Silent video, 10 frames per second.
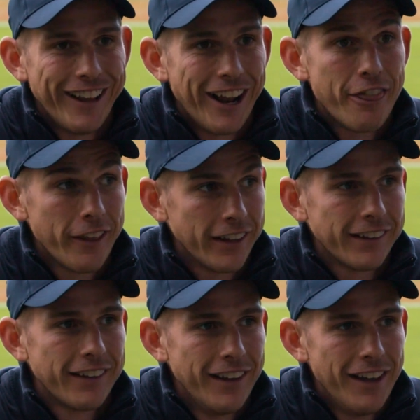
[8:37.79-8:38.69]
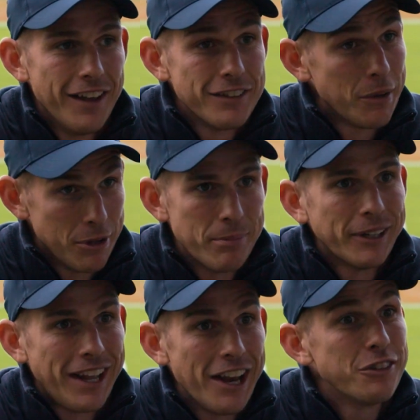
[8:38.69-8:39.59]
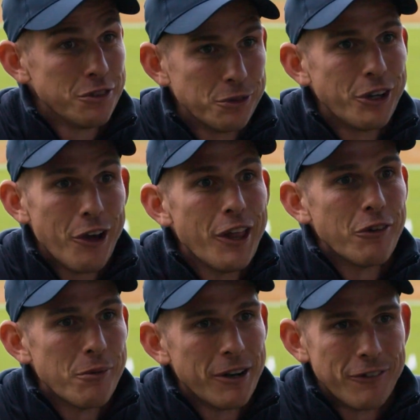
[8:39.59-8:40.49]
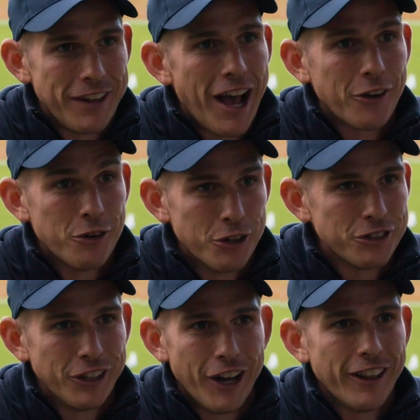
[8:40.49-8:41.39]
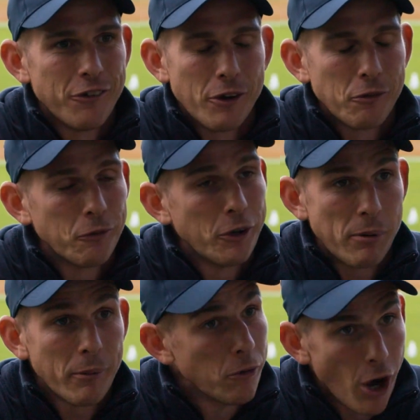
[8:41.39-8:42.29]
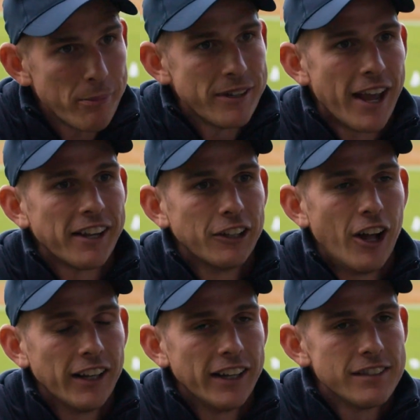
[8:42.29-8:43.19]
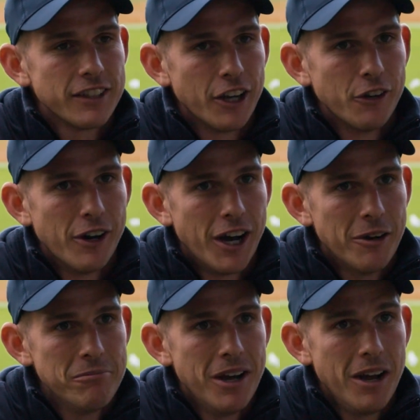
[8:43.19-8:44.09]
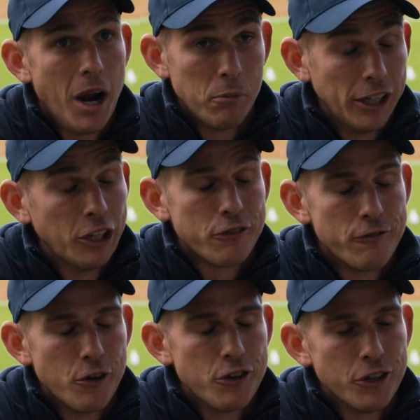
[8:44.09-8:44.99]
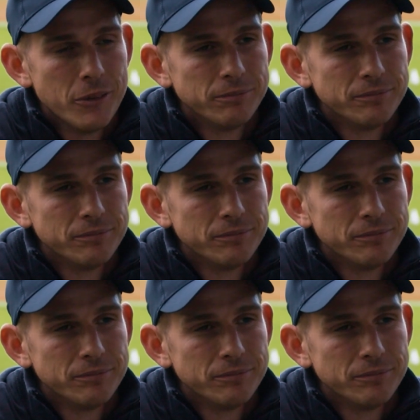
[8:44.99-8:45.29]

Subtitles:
And I think some of the big nations will know that we're a bit of a dark horse, that we probably won't be taken lightly. So I'm really looking forward to it.